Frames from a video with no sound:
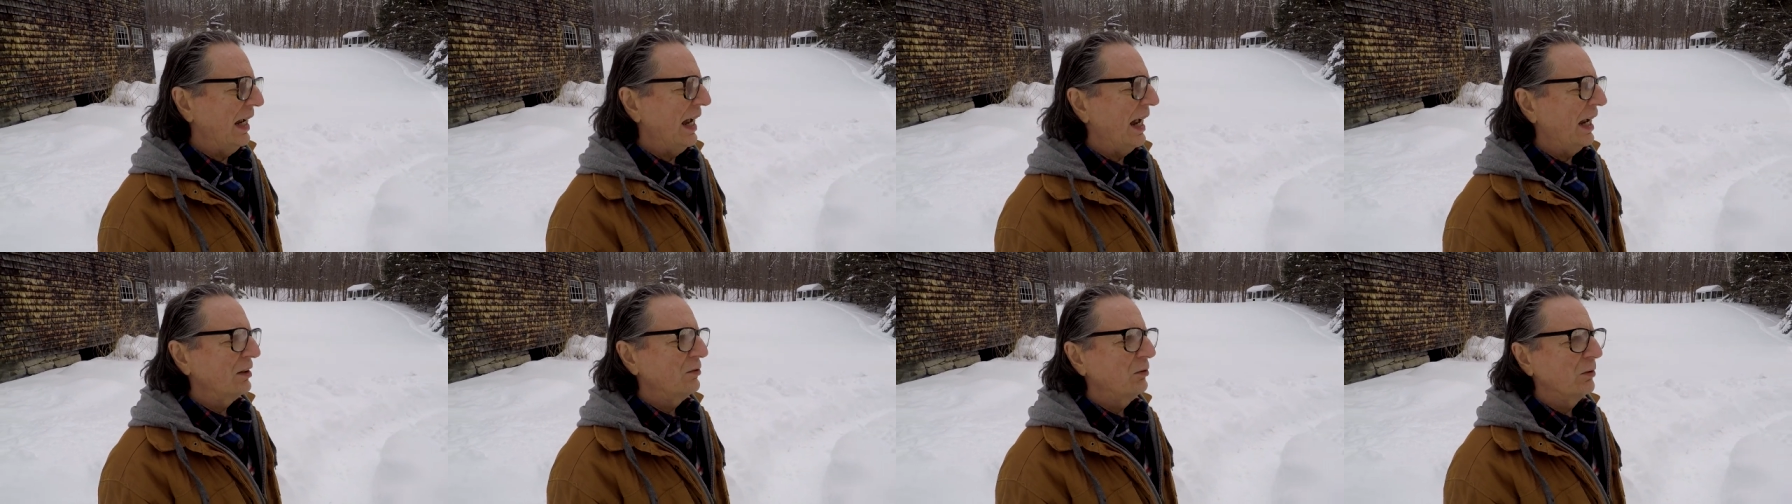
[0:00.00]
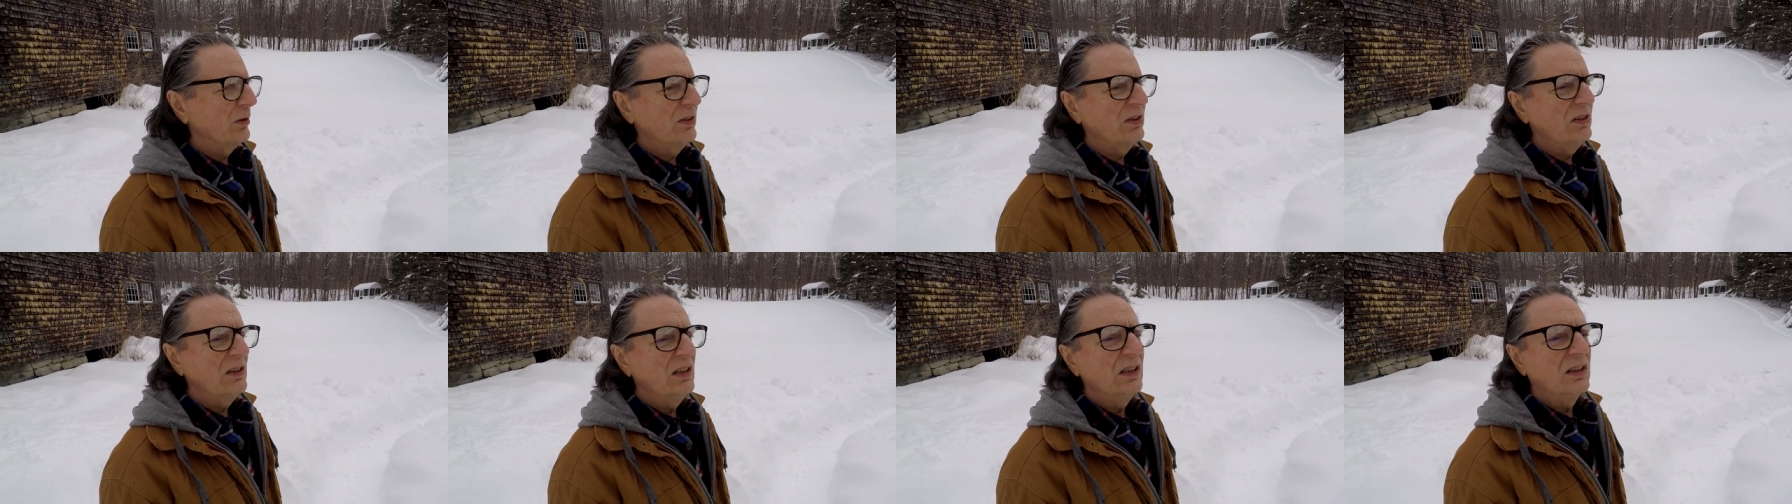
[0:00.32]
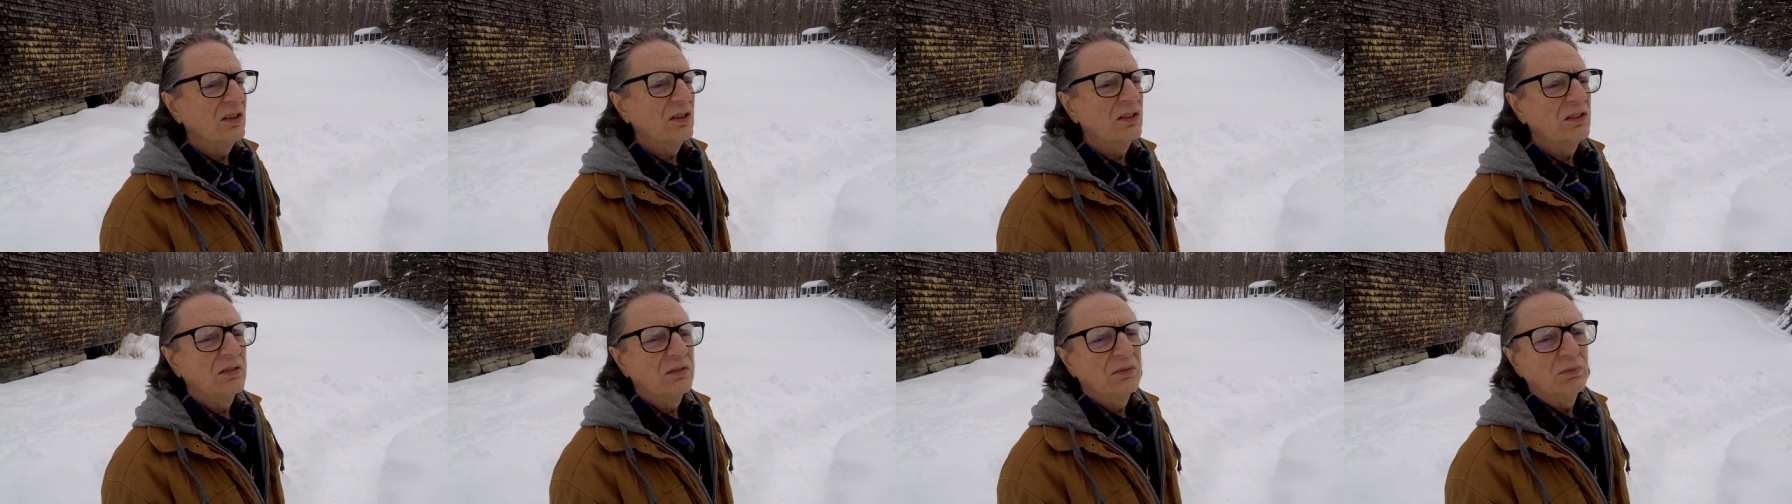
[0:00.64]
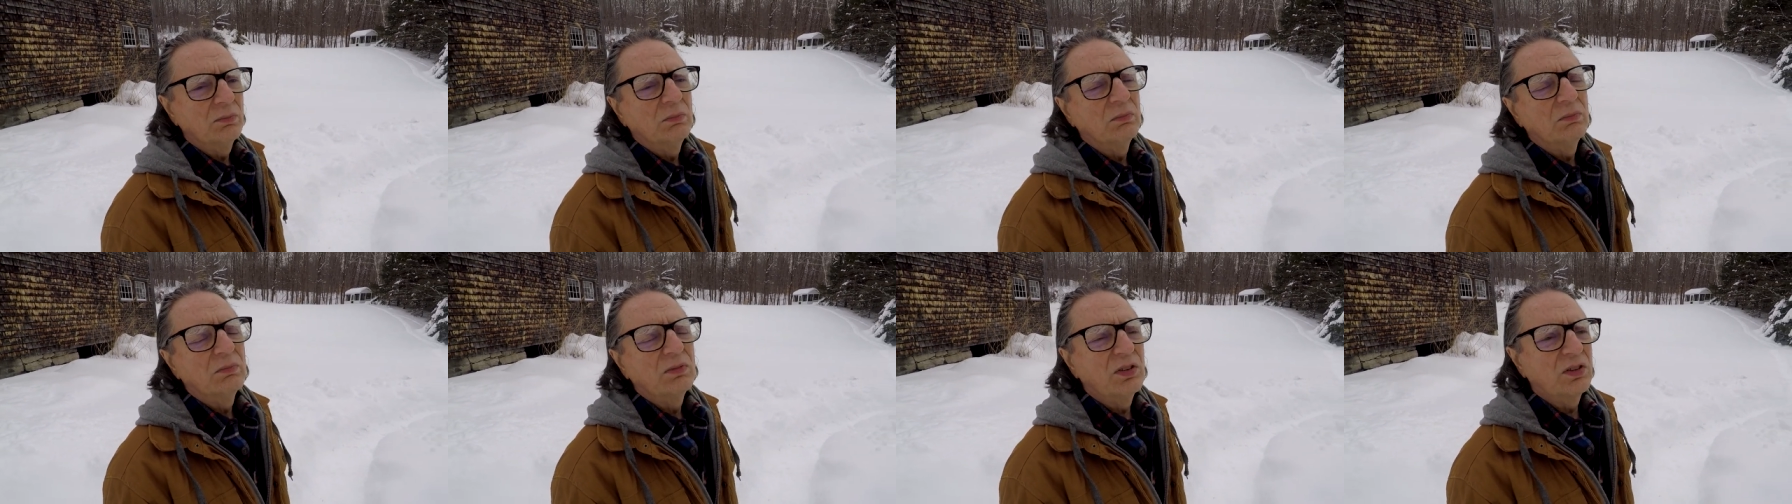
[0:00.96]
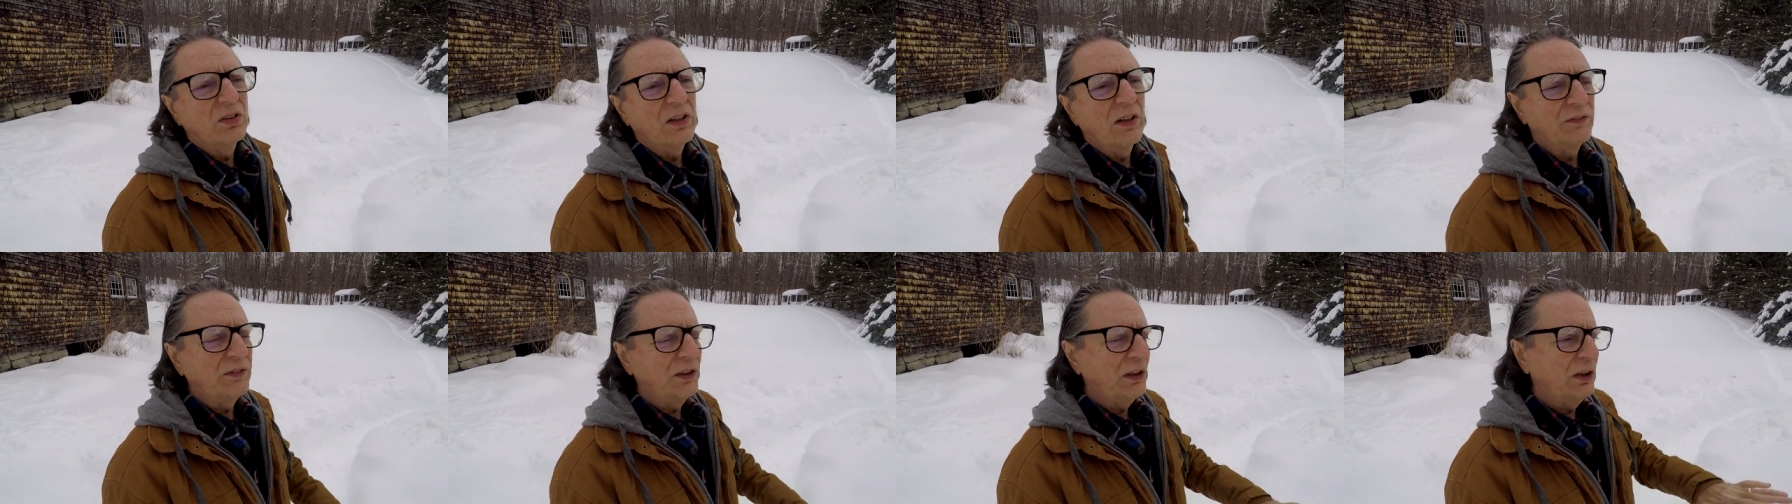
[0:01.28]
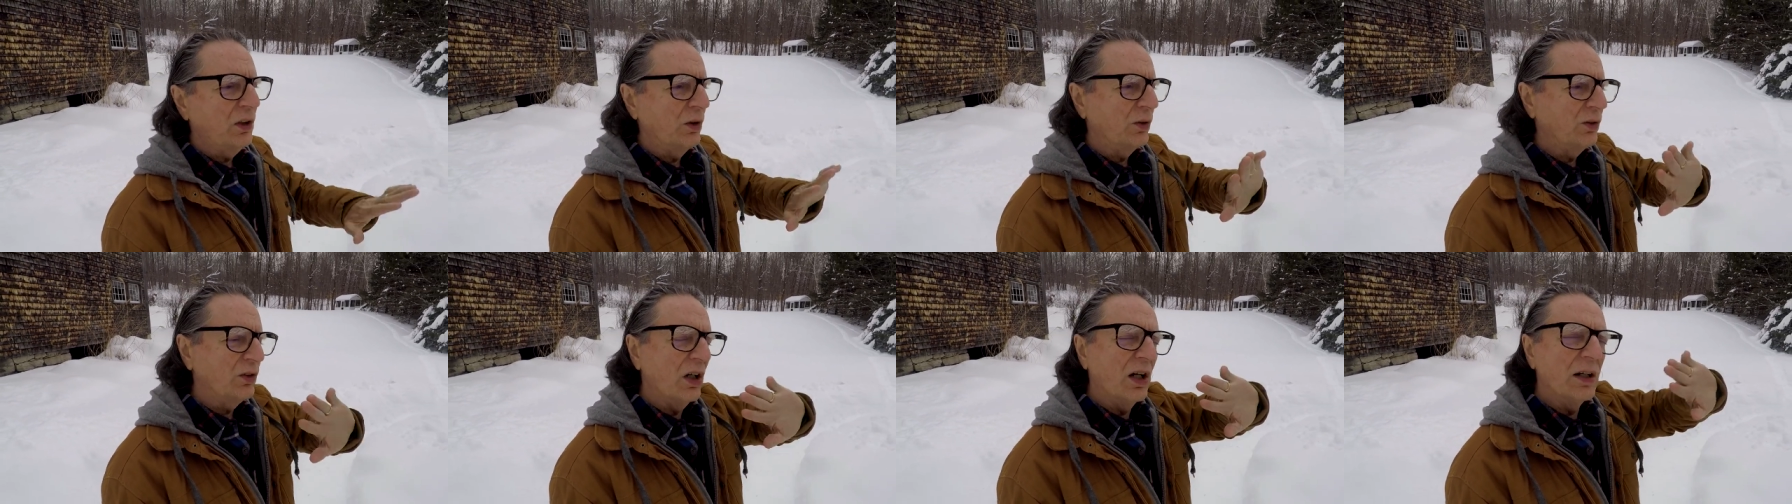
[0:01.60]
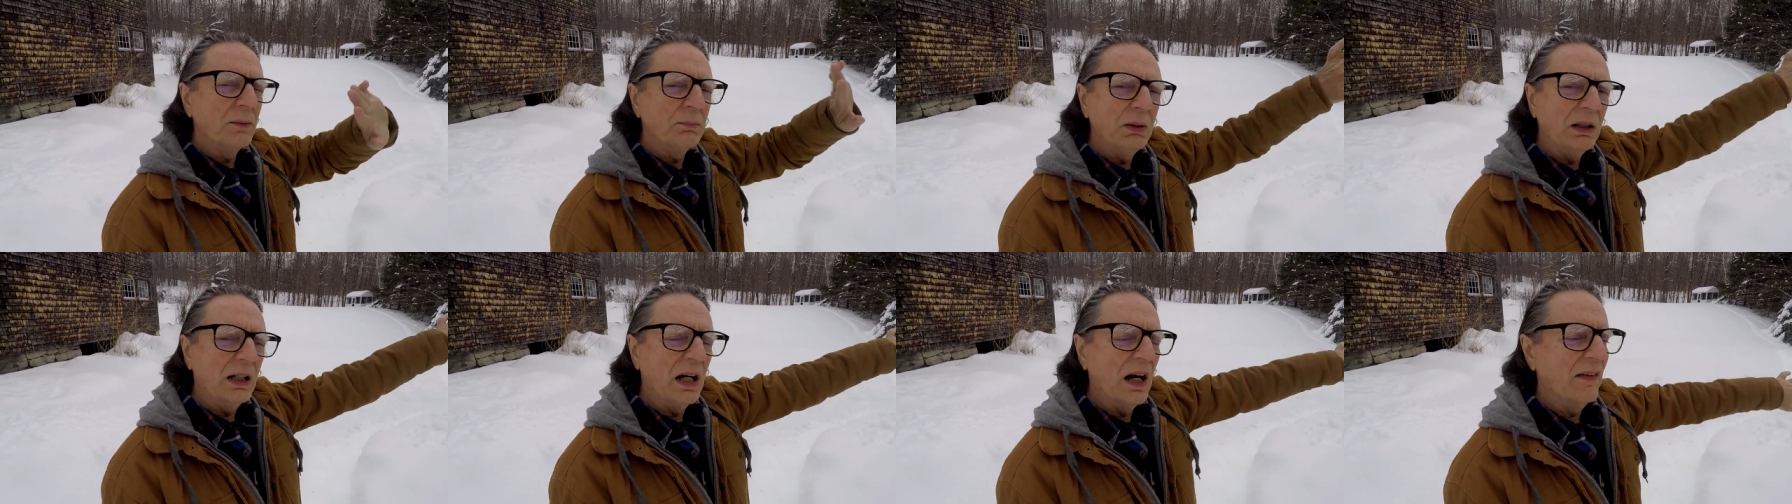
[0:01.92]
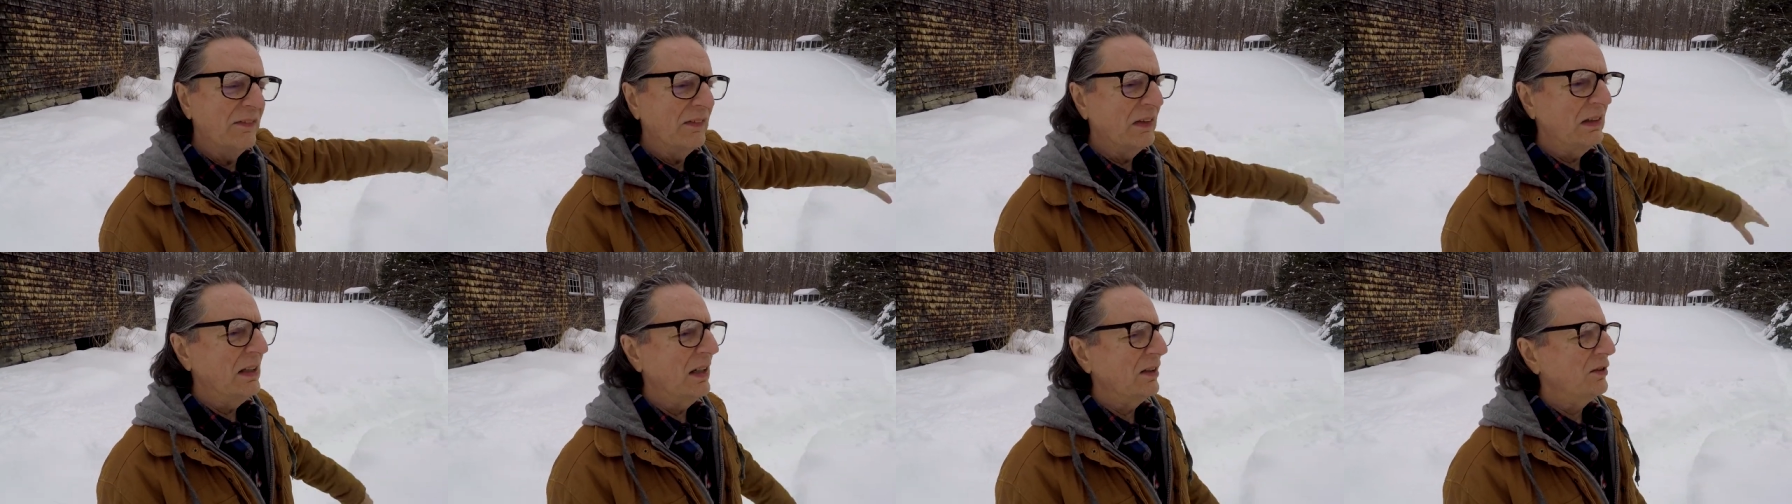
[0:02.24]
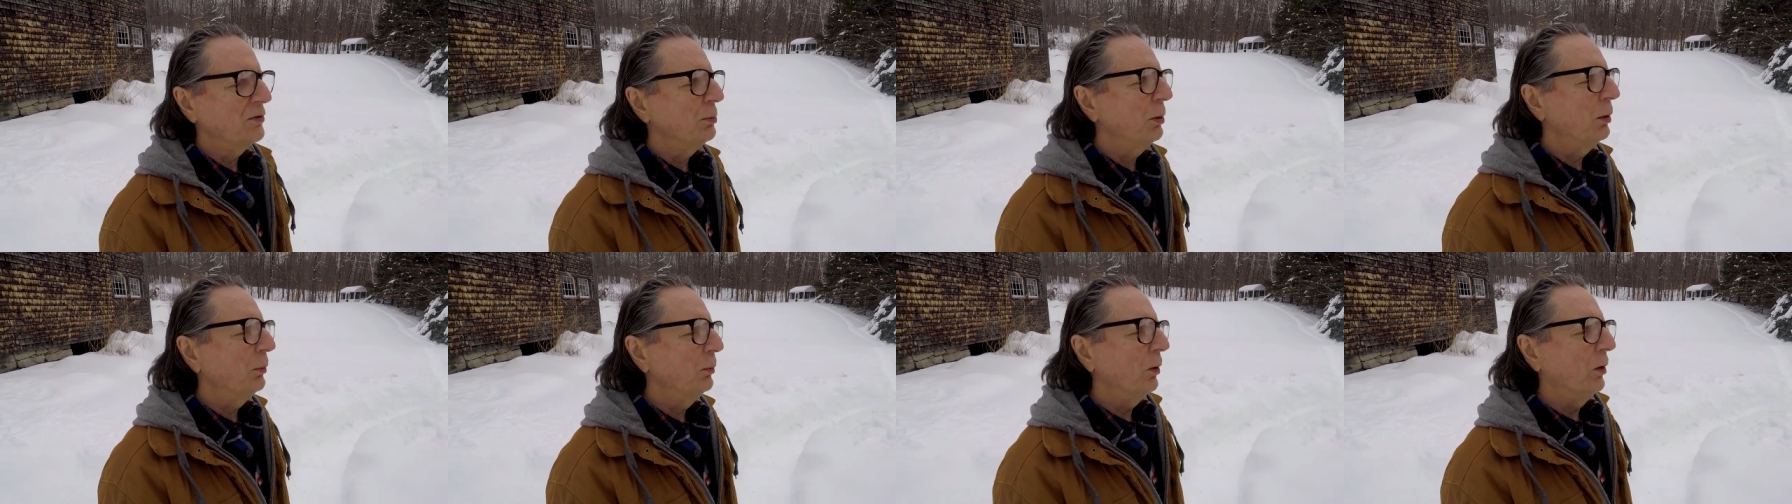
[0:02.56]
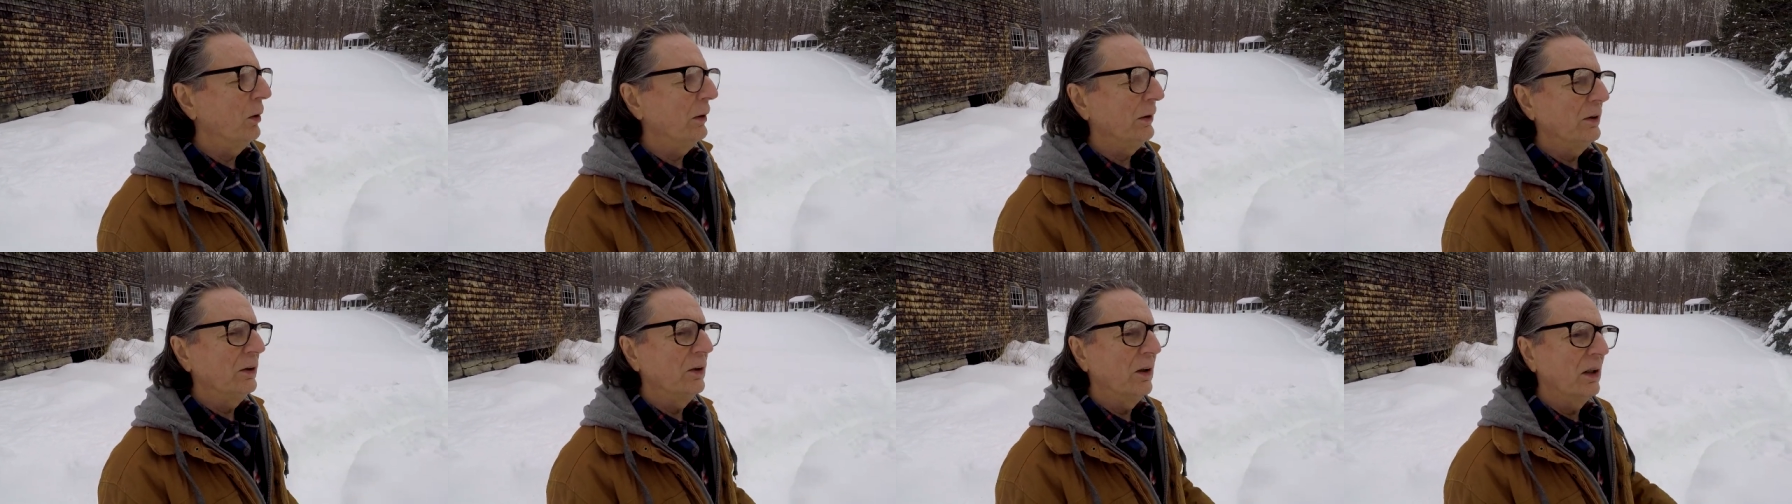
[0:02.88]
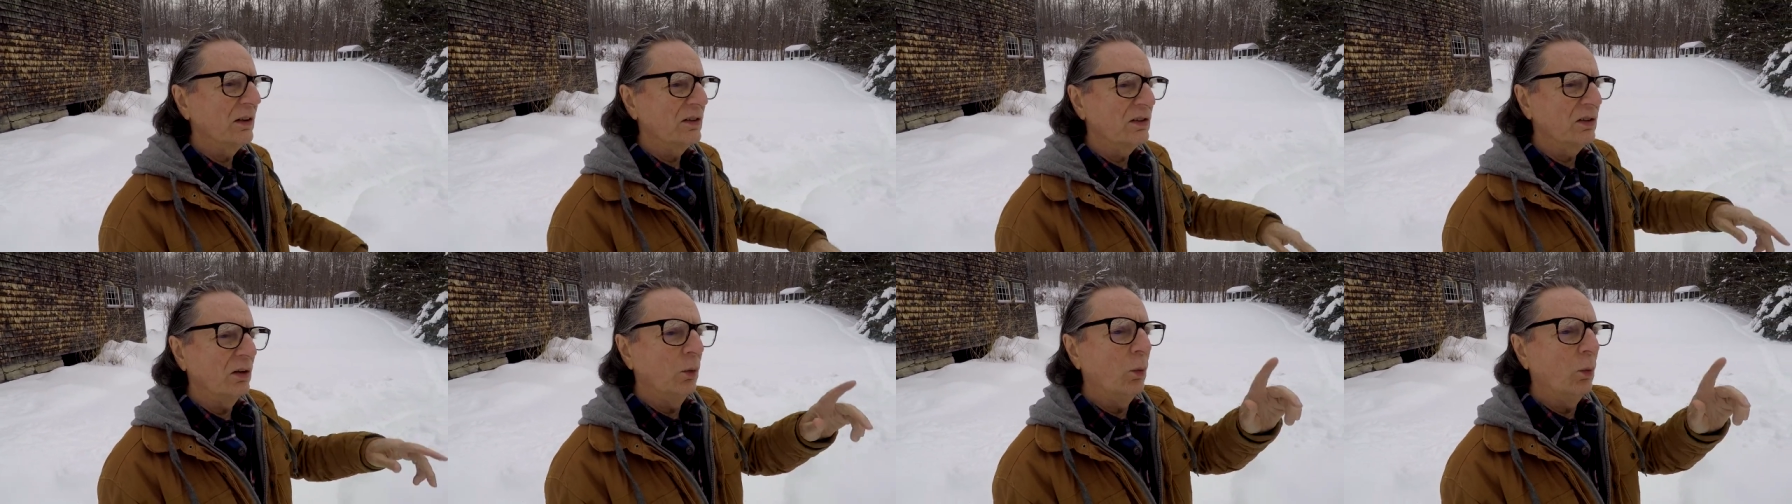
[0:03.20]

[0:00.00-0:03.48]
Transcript: Accuracy is stuff that goes on beyond the decimal point. You know, I saw